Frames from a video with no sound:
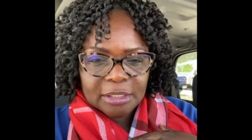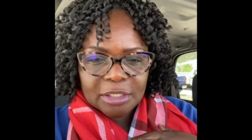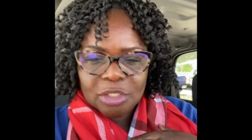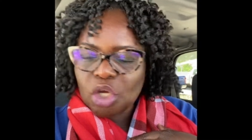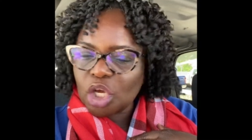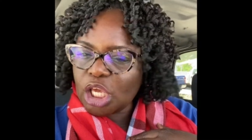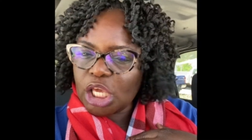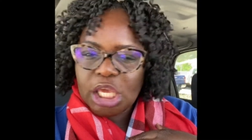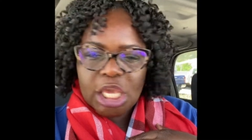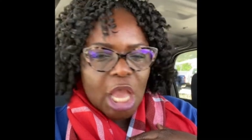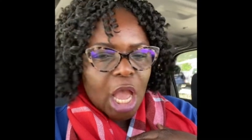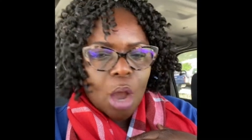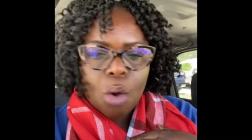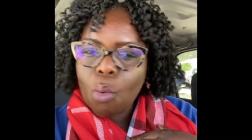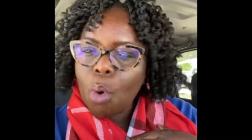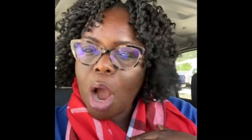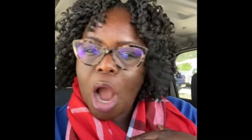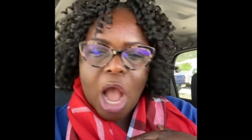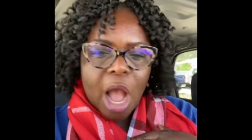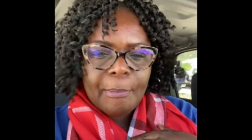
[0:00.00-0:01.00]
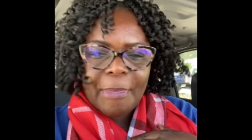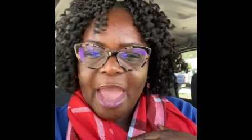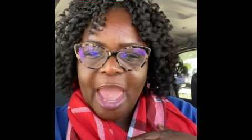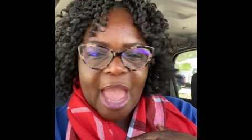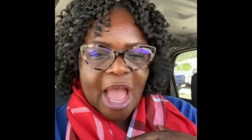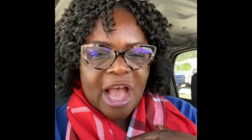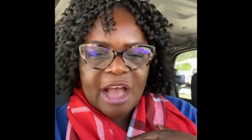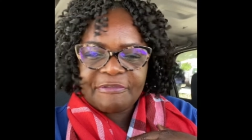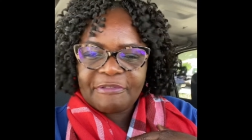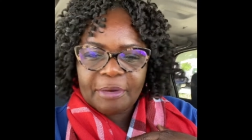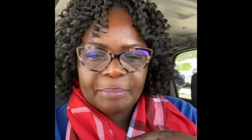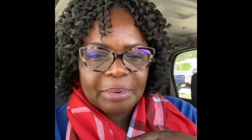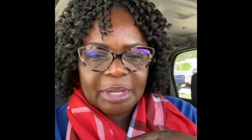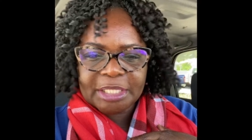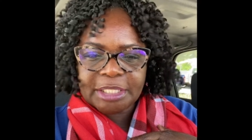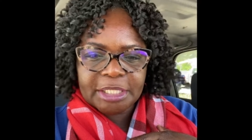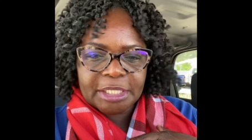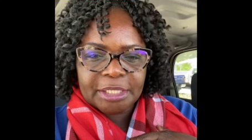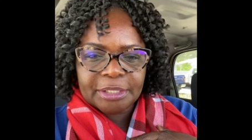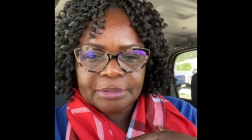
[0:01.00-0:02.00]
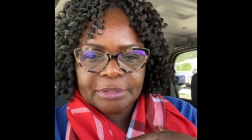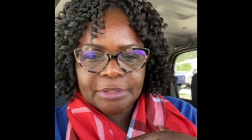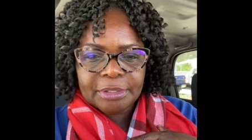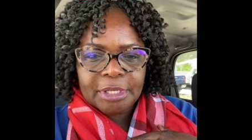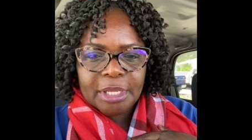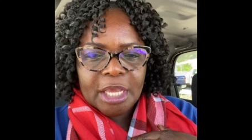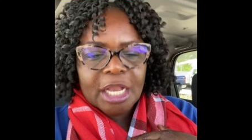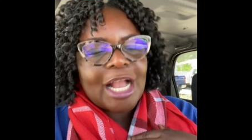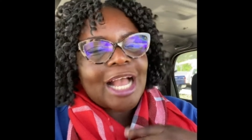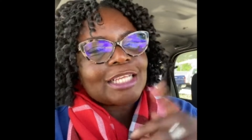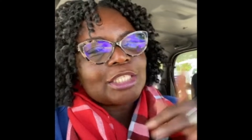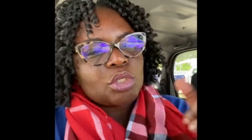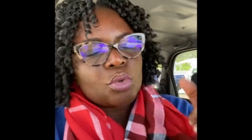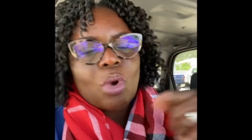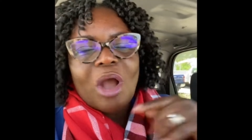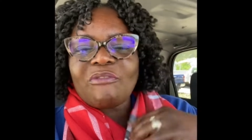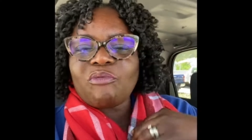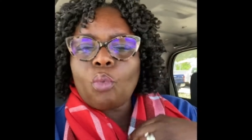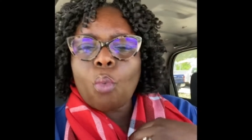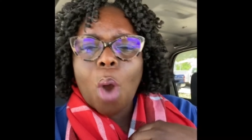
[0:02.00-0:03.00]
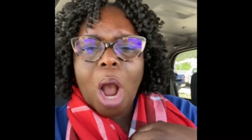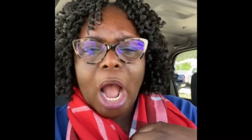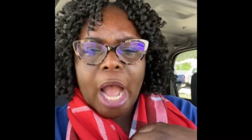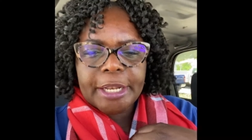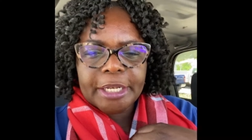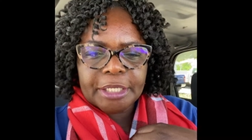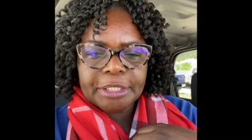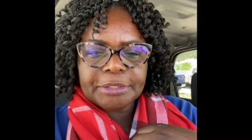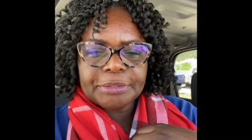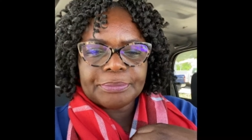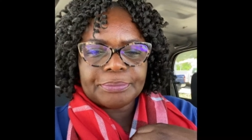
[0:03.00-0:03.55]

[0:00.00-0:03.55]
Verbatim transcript: you can't want my half a party because you have one